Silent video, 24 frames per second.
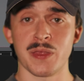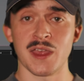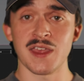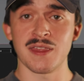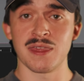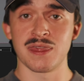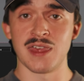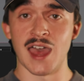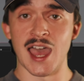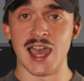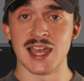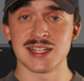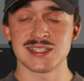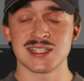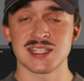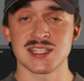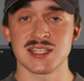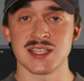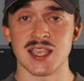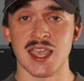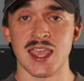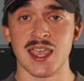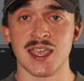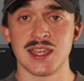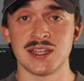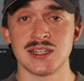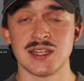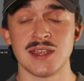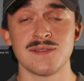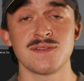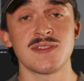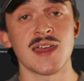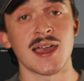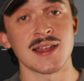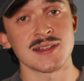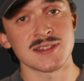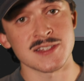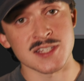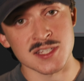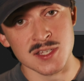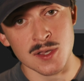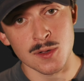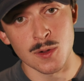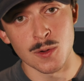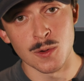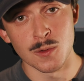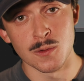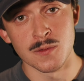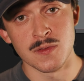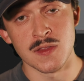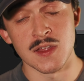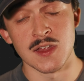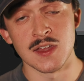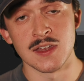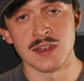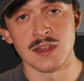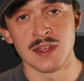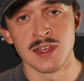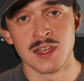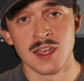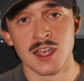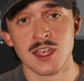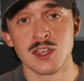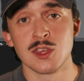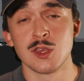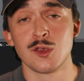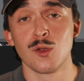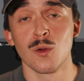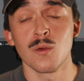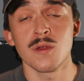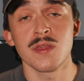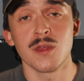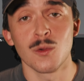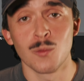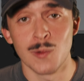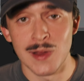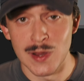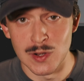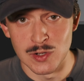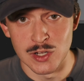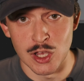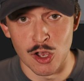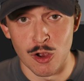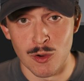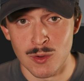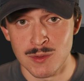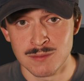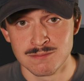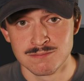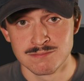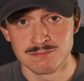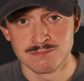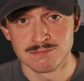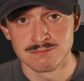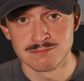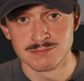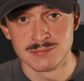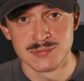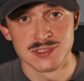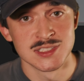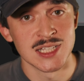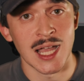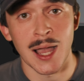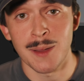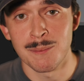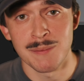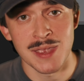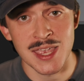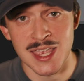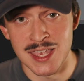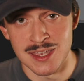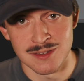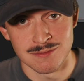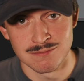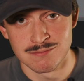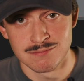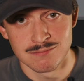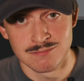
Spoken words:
think that, and if that's so, then you're the weirdo, not me.